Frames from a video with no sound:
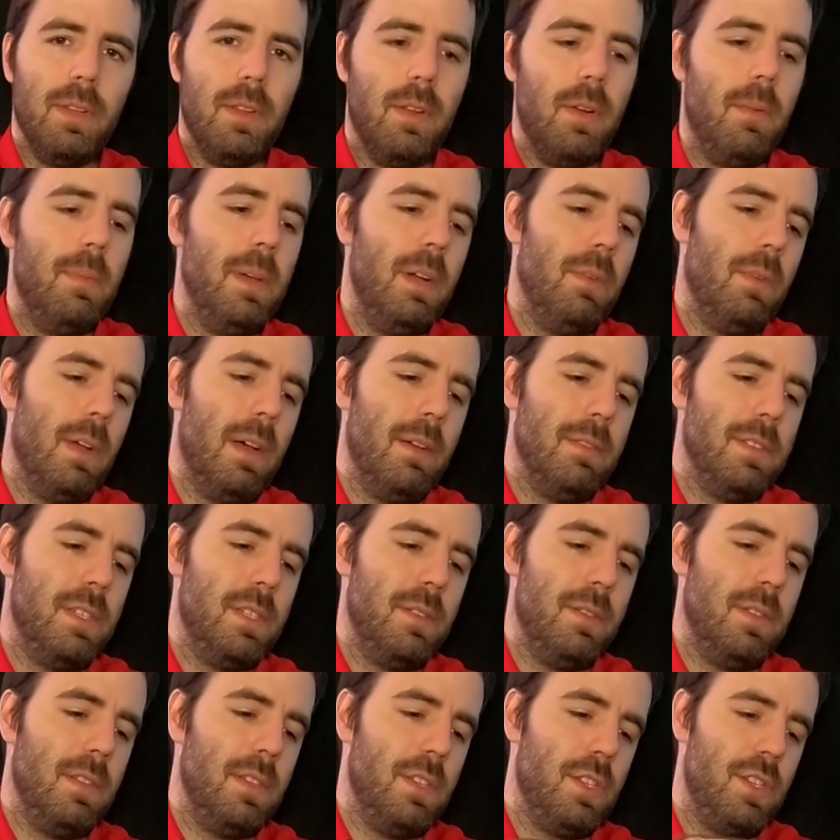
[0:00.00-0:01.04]
a little bit while I was
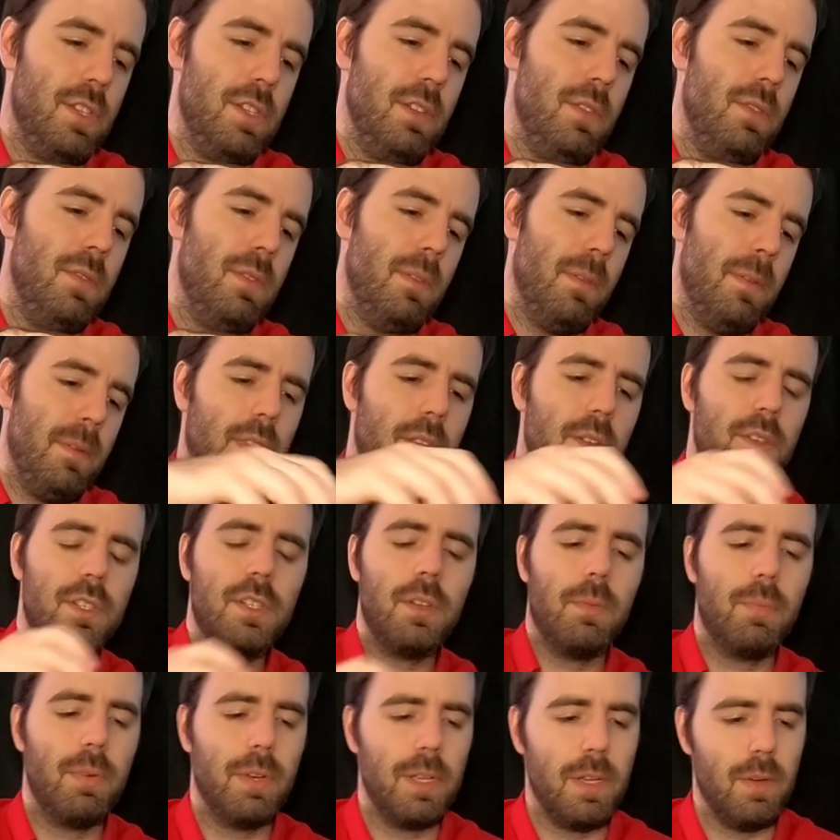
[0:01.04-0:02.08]
doing the shoot. They're
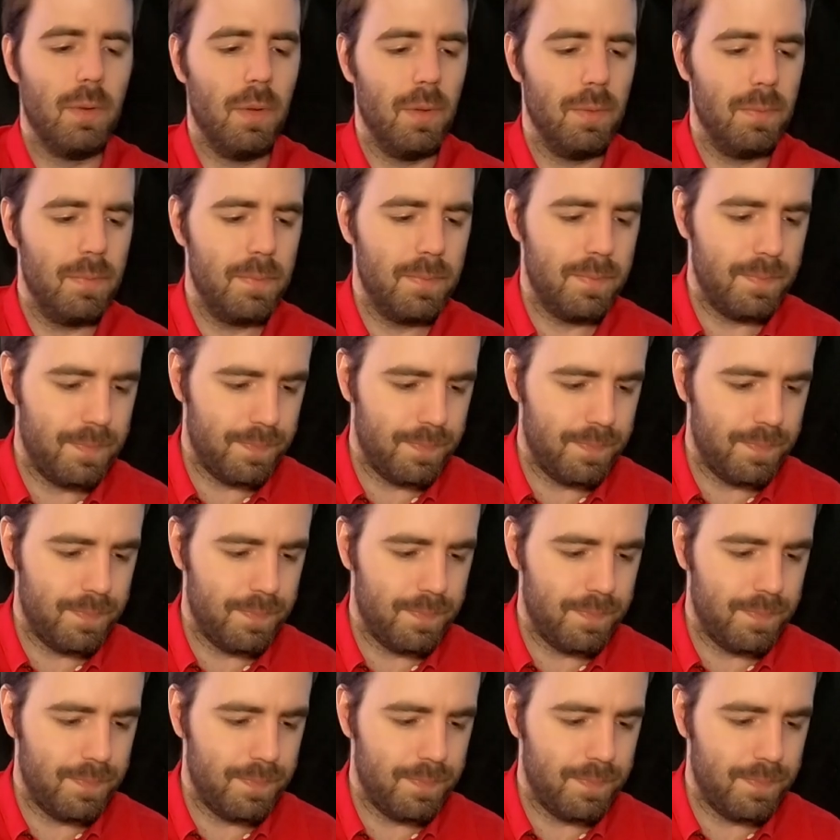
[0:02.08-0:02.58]
still pretty cold.